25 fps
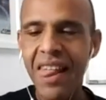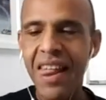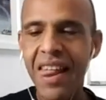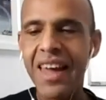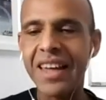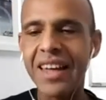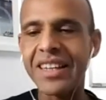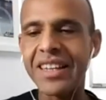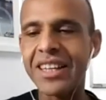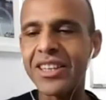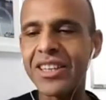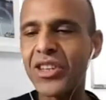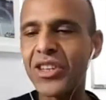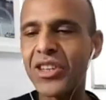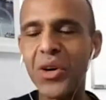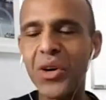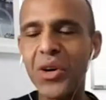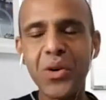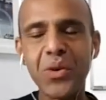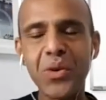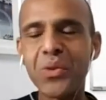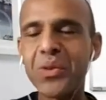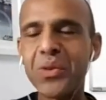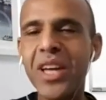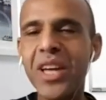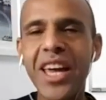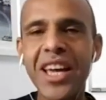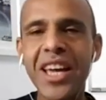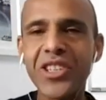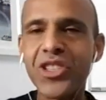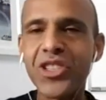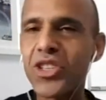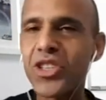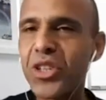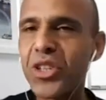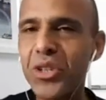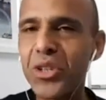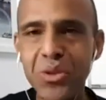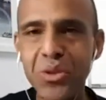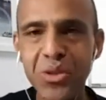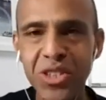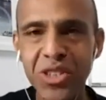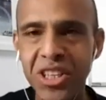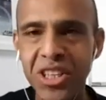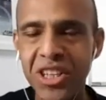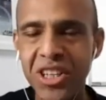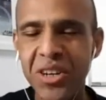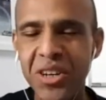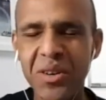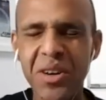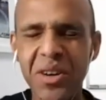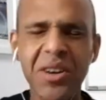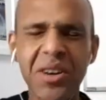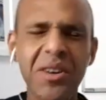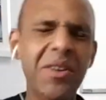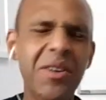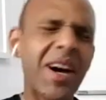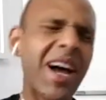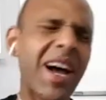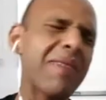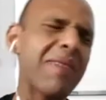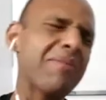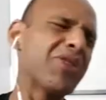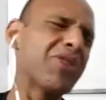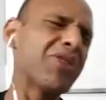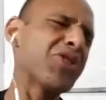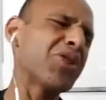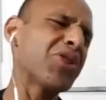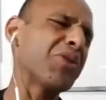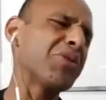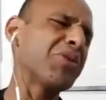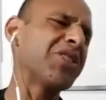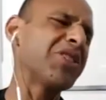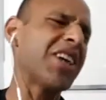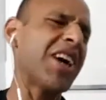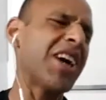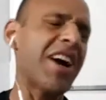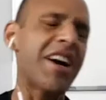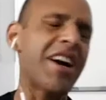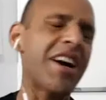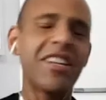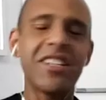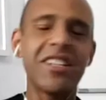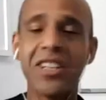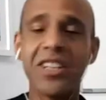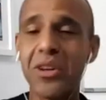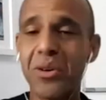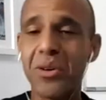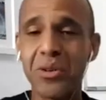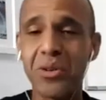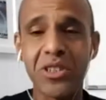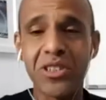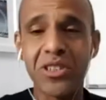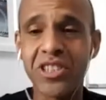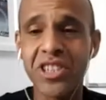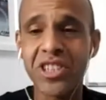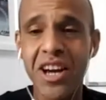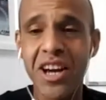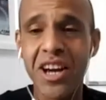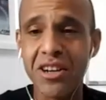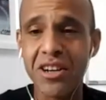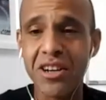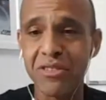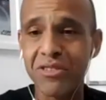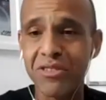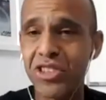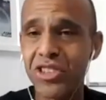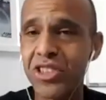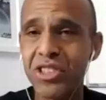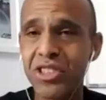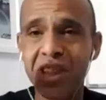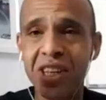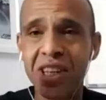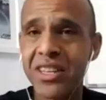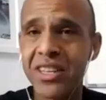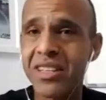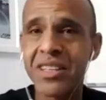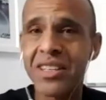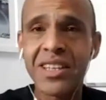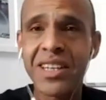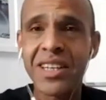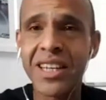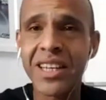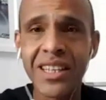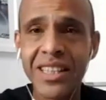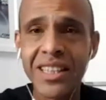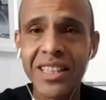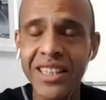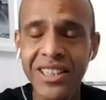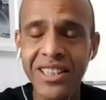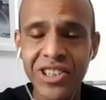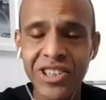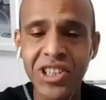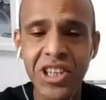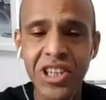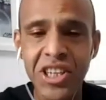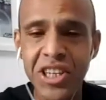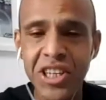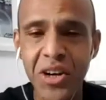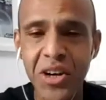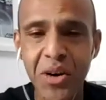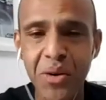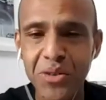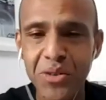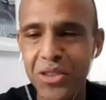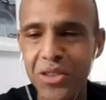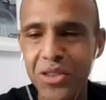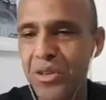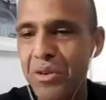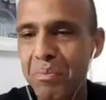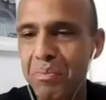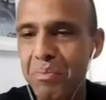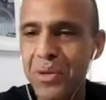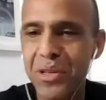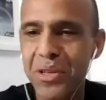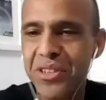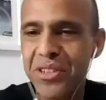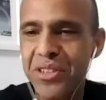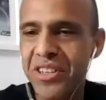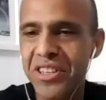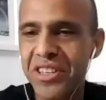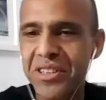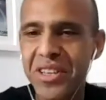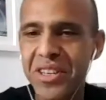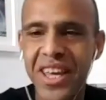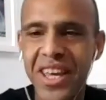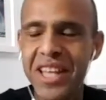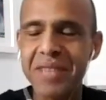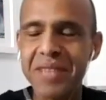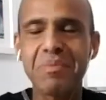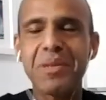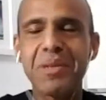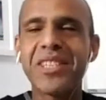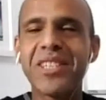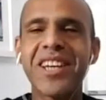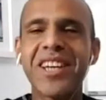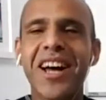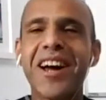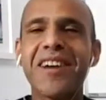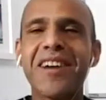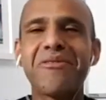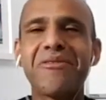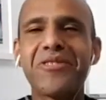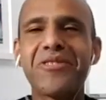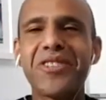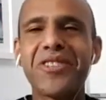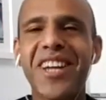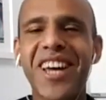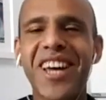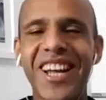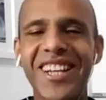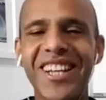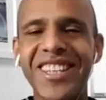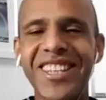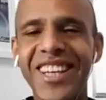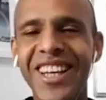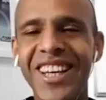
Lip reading: And then no excuse, you know, I'm so tired. And no, you're tired of just turning on your computer. You can't be tired for that.